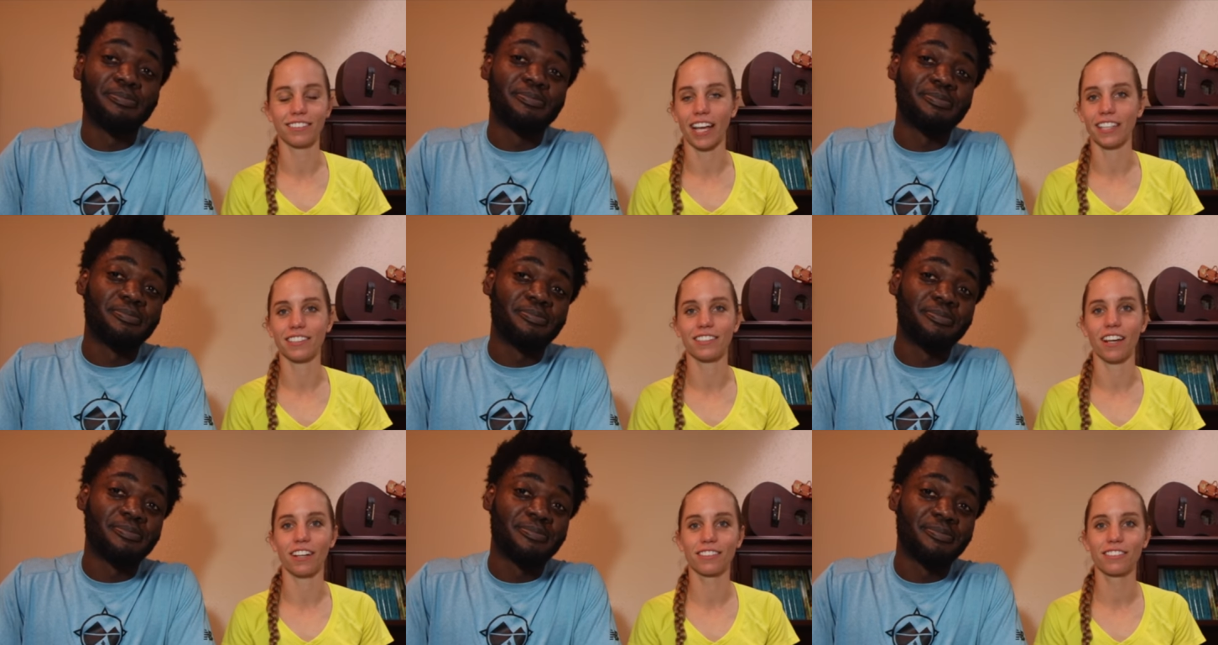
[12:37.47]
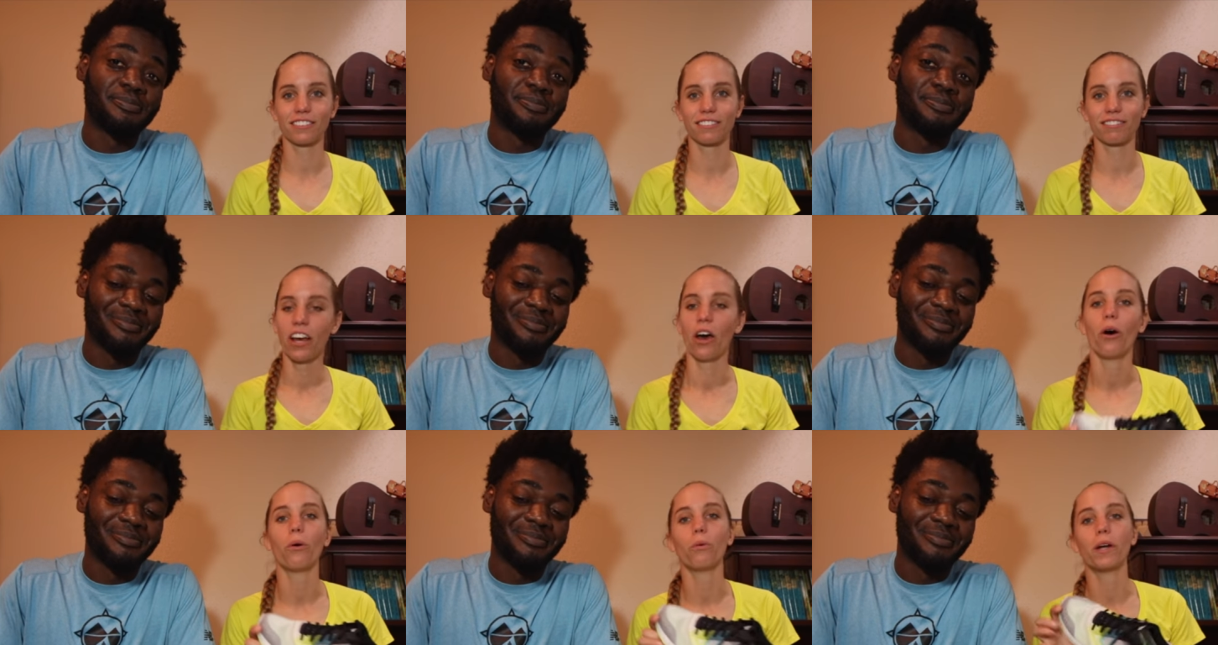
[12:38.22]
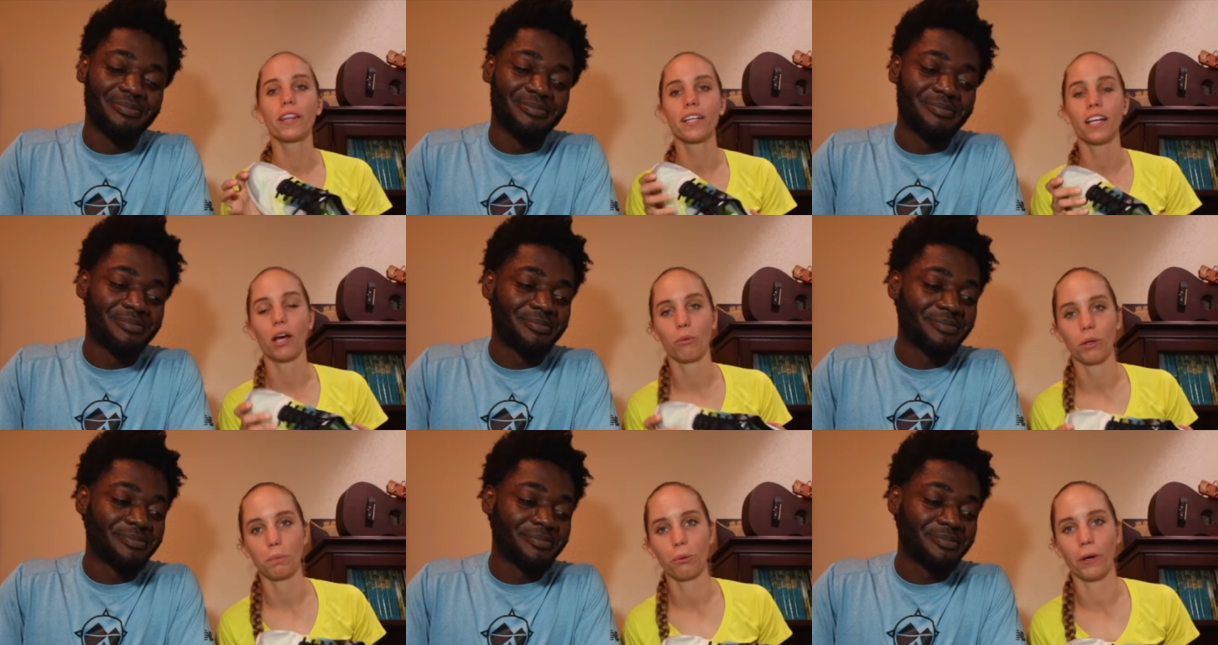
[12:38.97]
Speaker 1: that sucks. Oh, one thing I
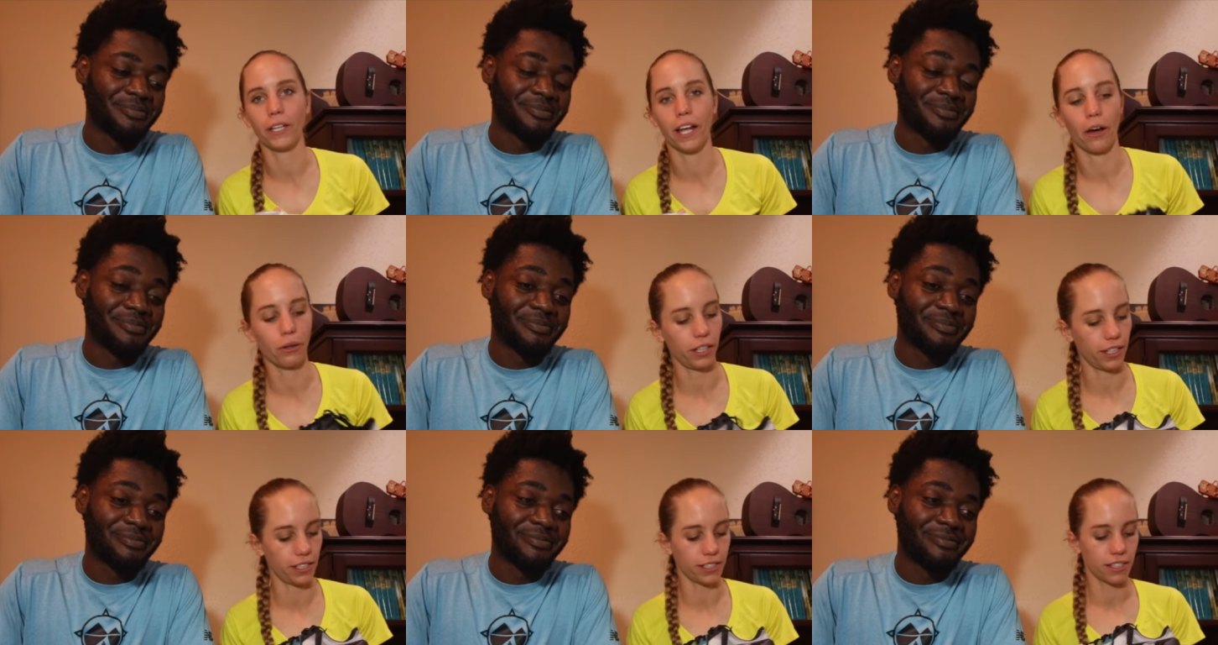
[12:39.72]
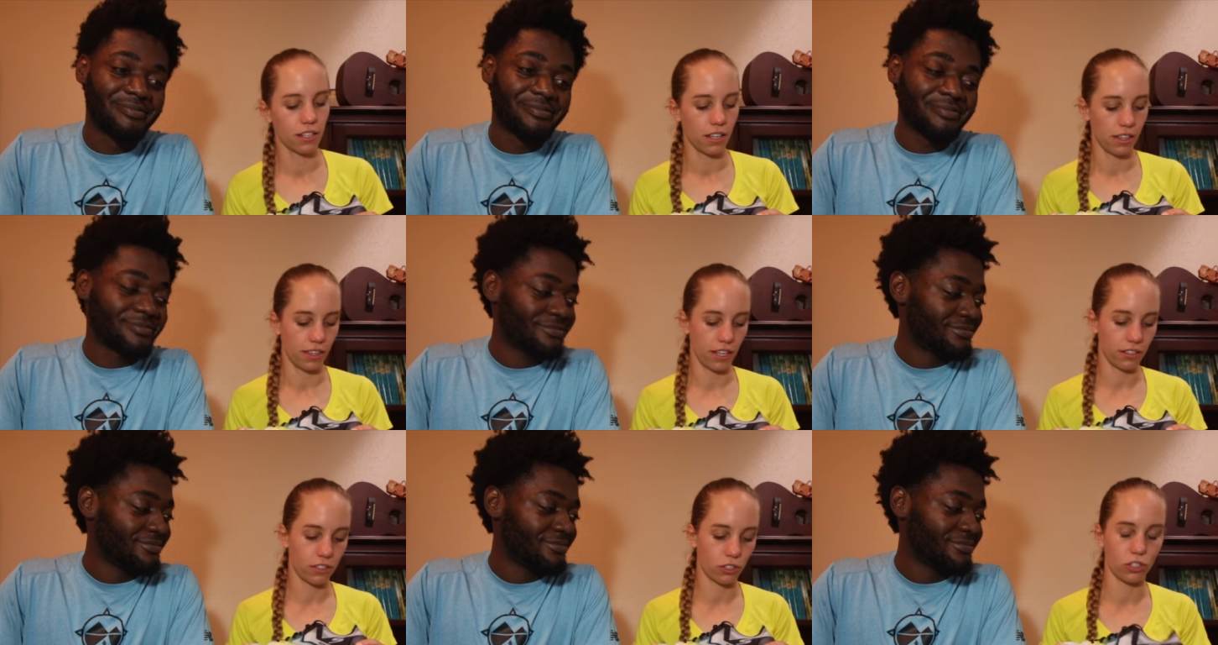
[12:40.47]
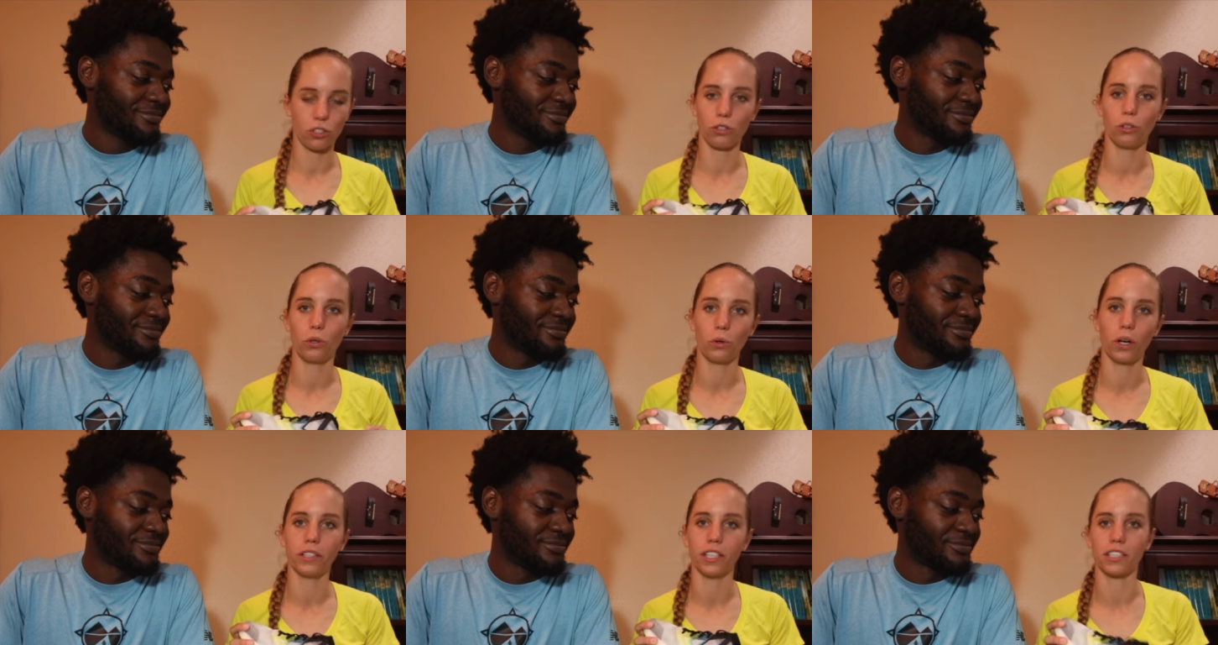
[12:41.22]
will point out is this
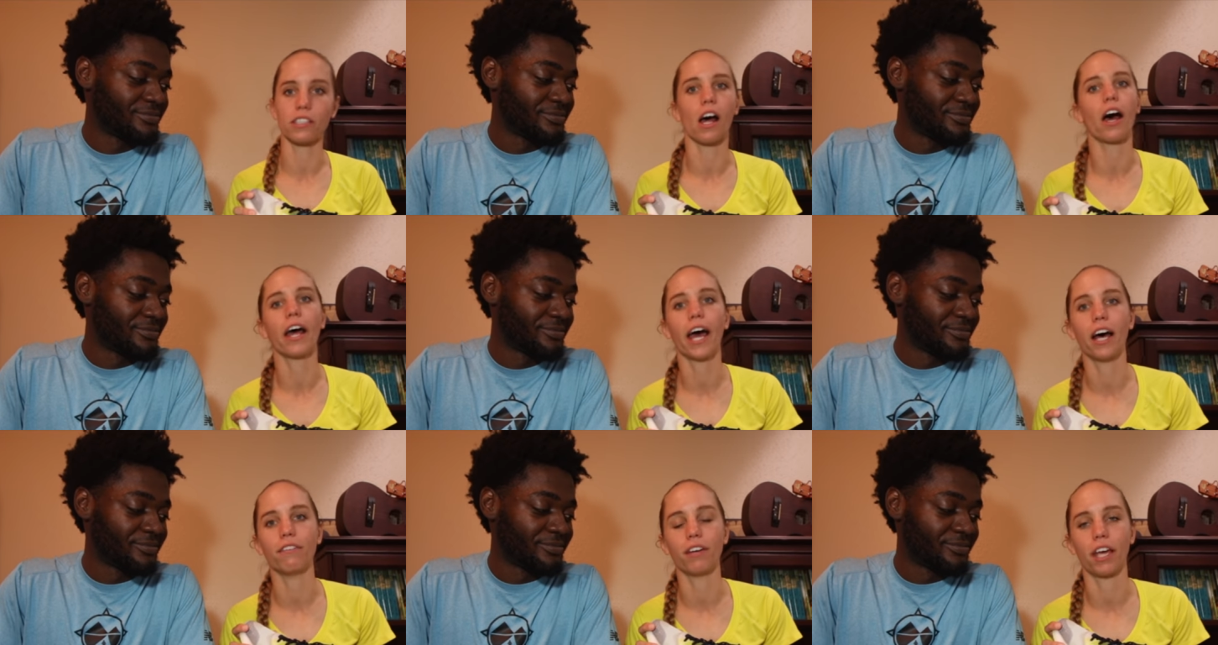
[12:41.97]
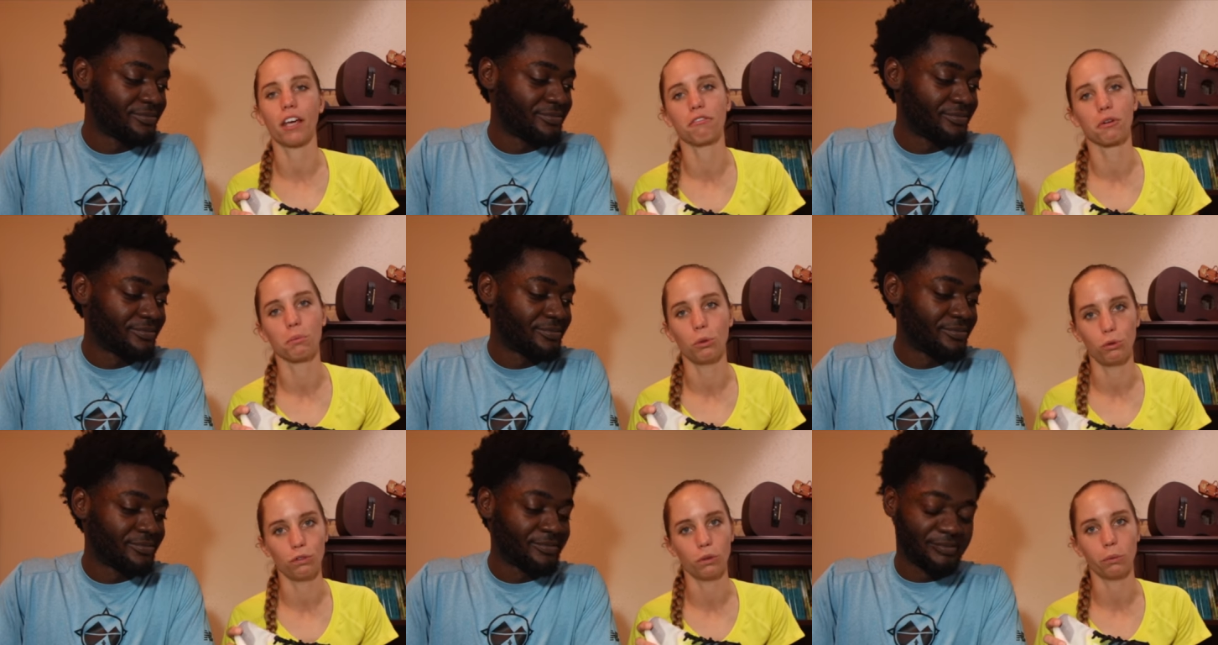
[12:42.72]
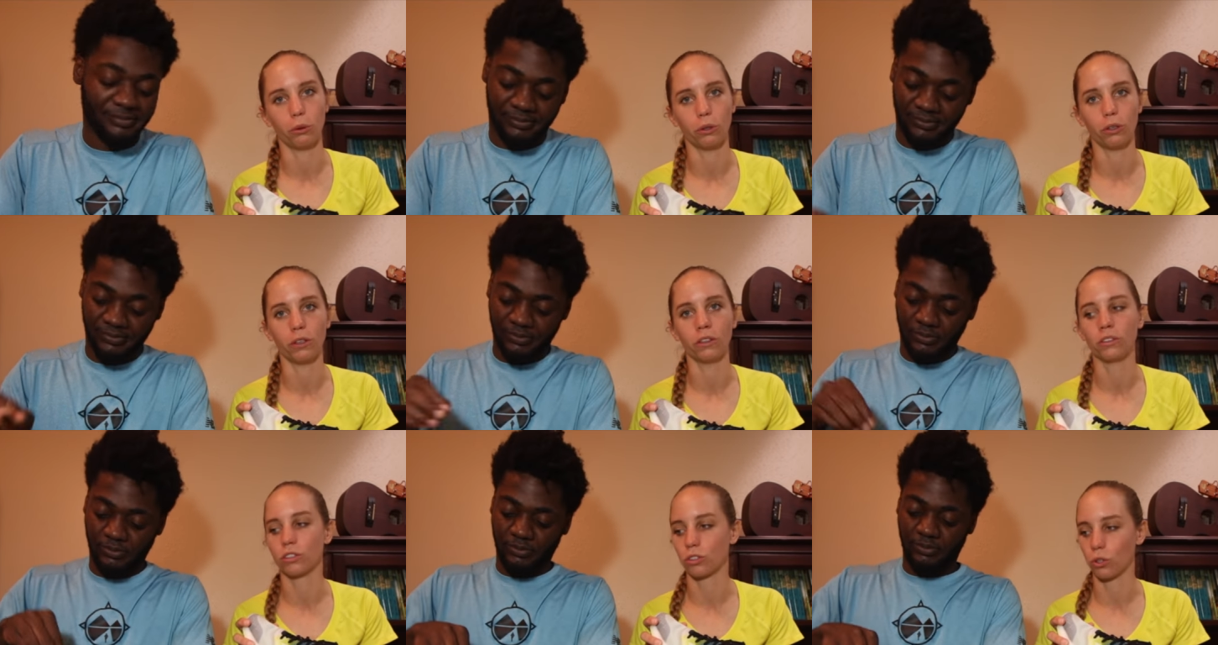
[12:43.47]
shoe does not have a removable
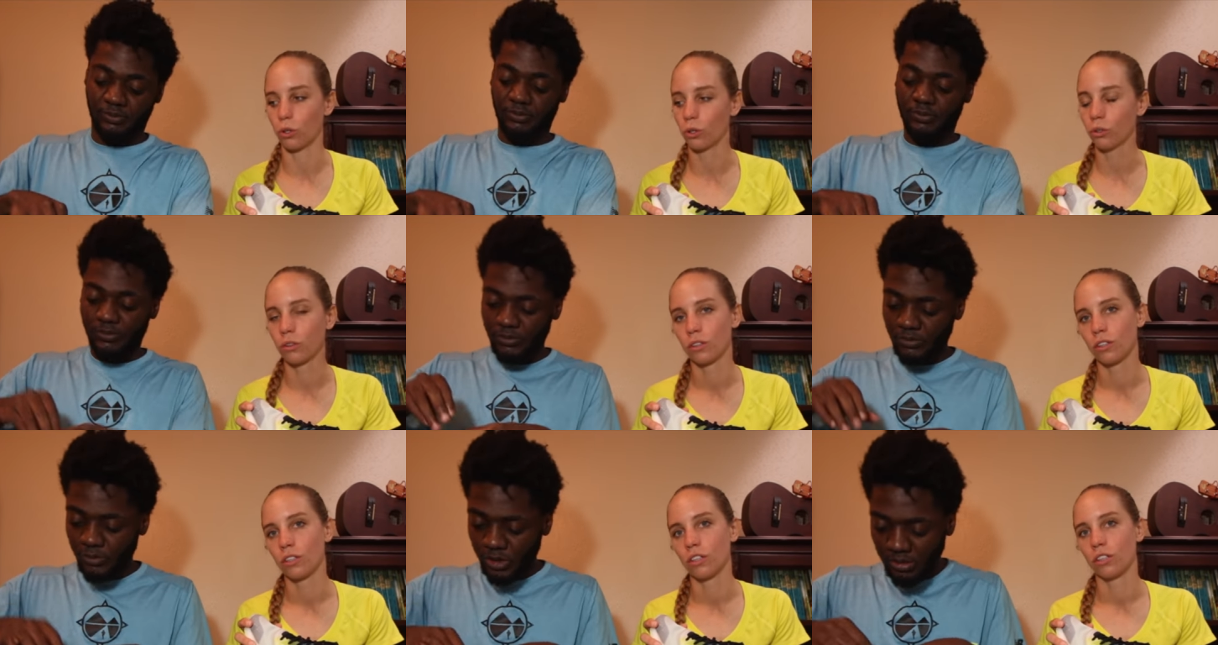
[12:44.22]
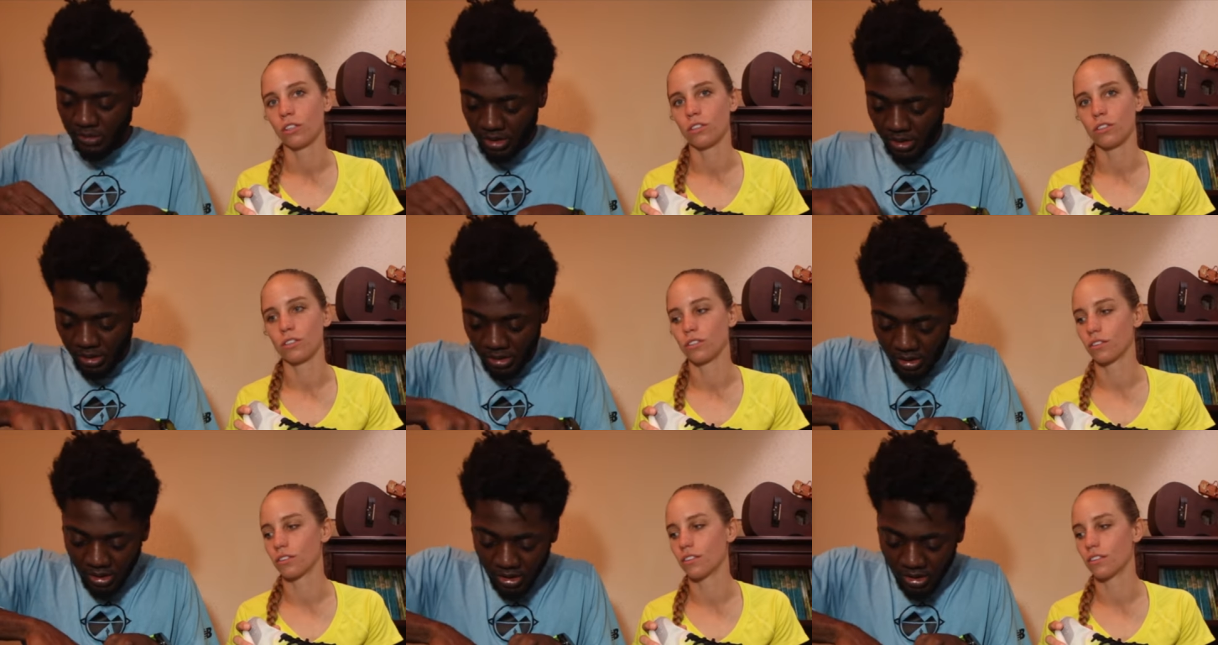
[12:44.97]
sole. What do you mean?